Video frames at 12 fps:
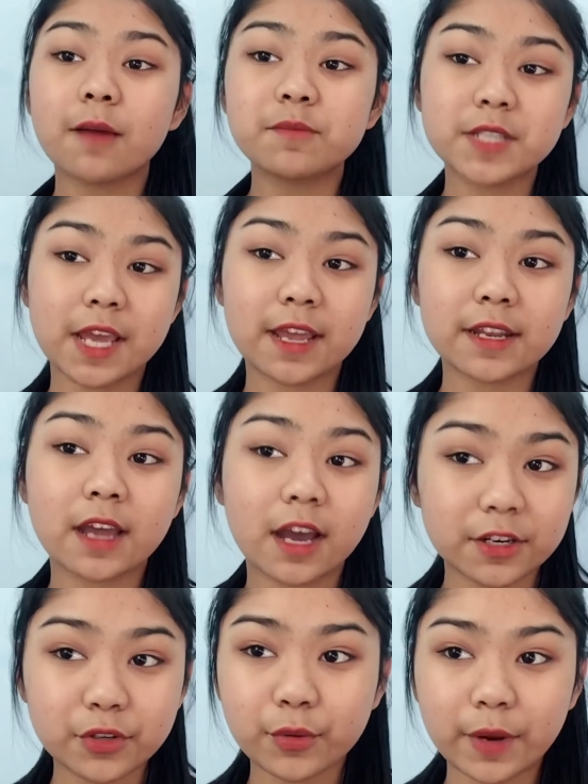10
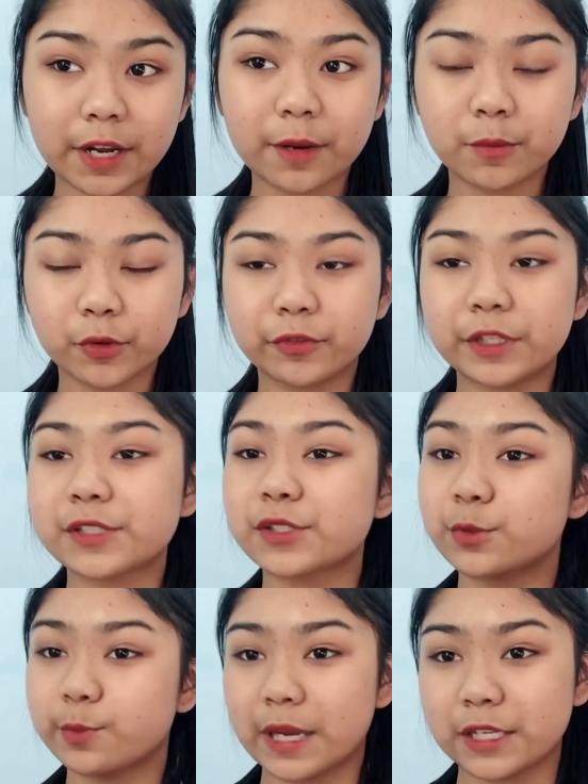underrated movies
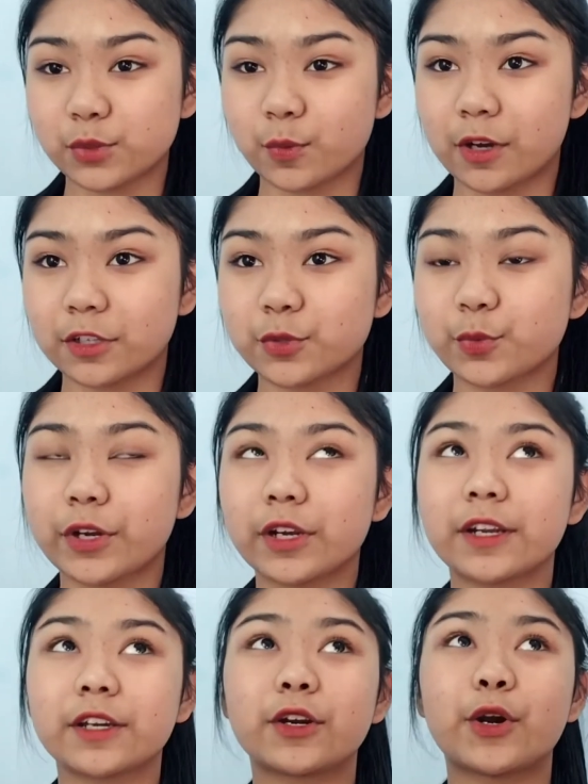to binge watch. We're
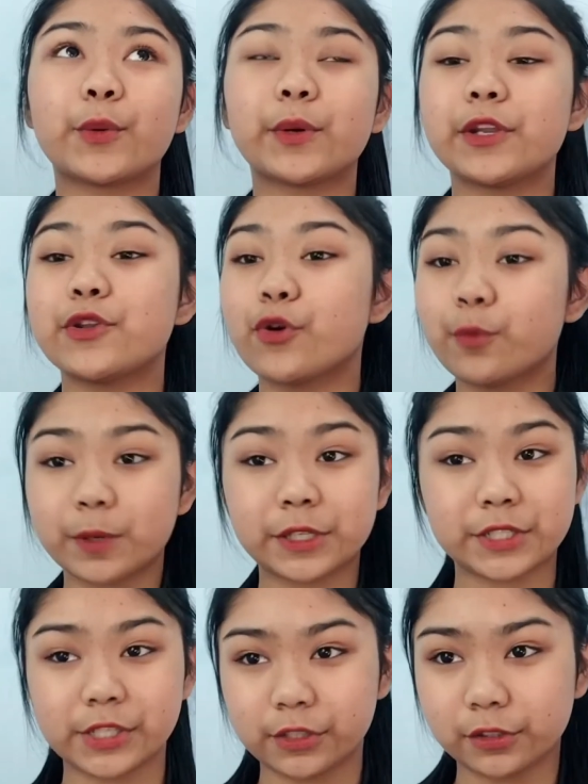gonna go in no
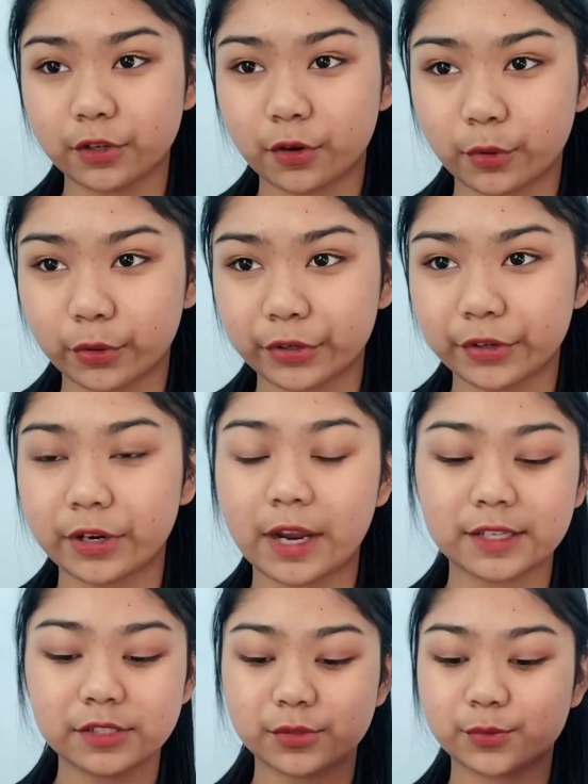particular order. I
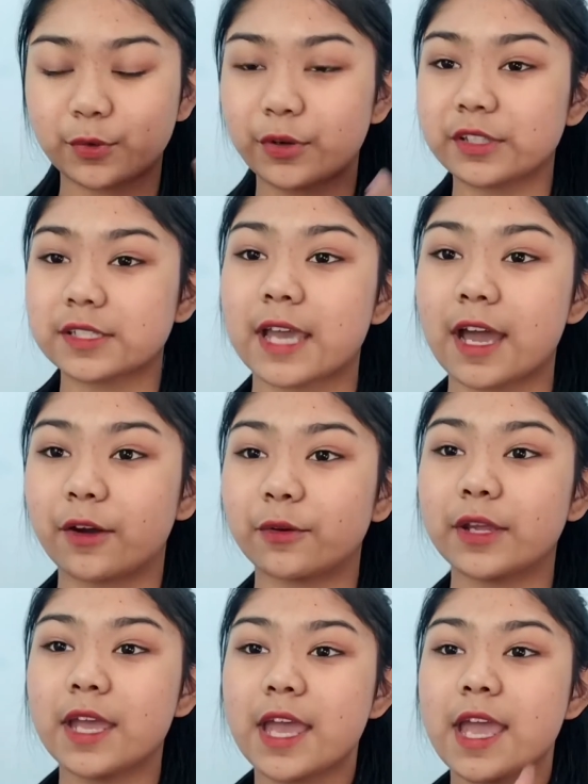just wrote it down,
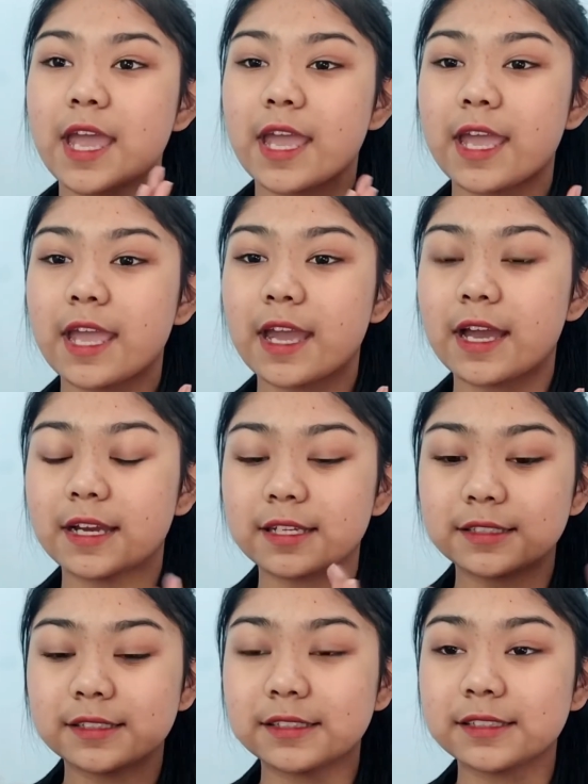
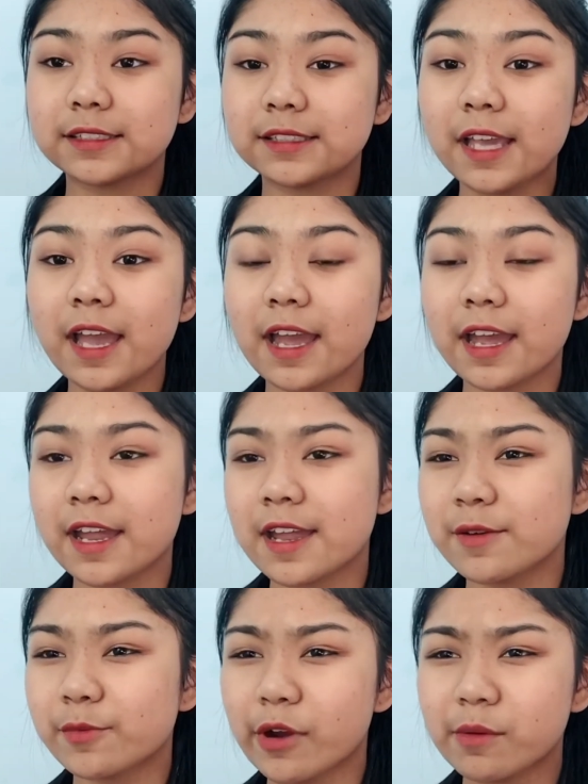and yeah,
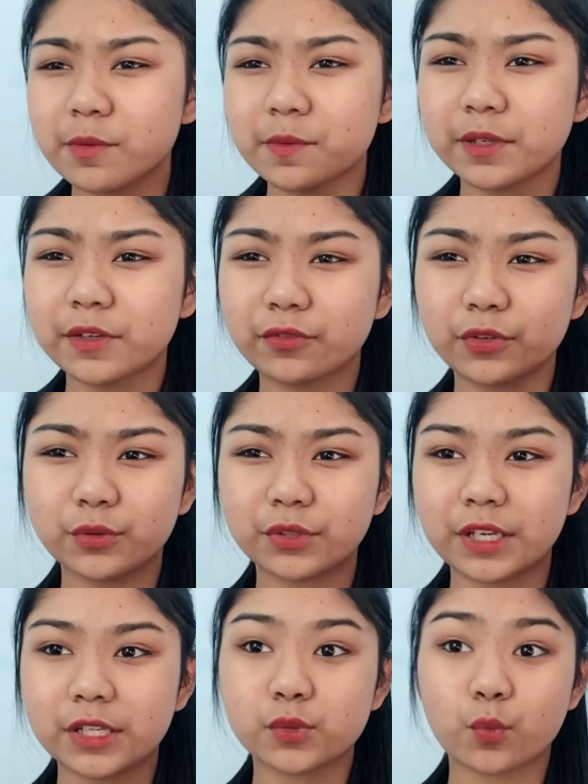and probably a few
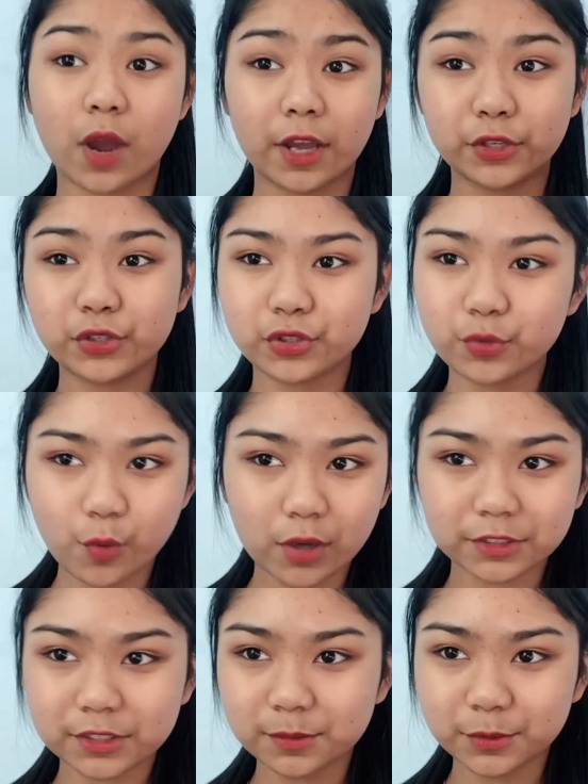things why you should
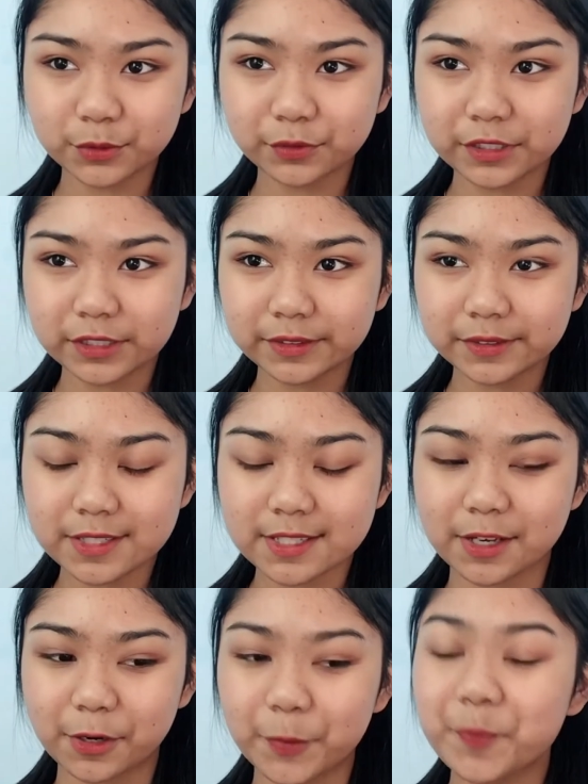watch the movie.
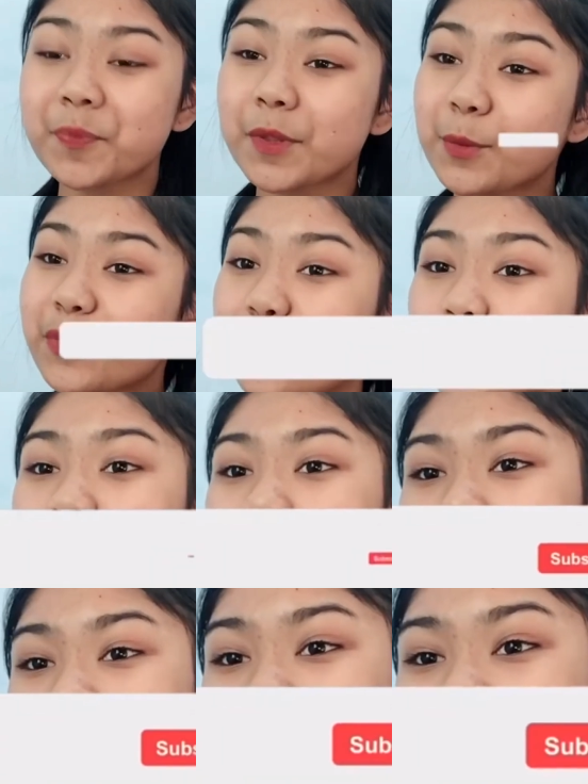So before we
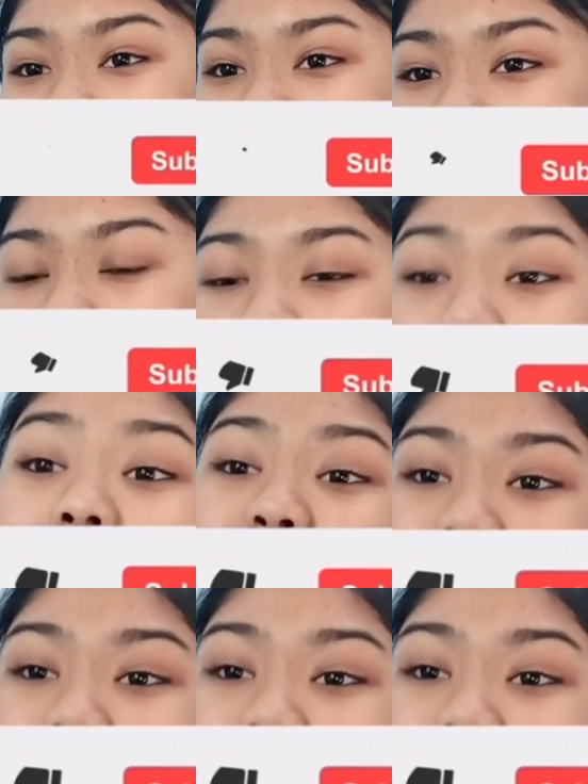get into this video, make sure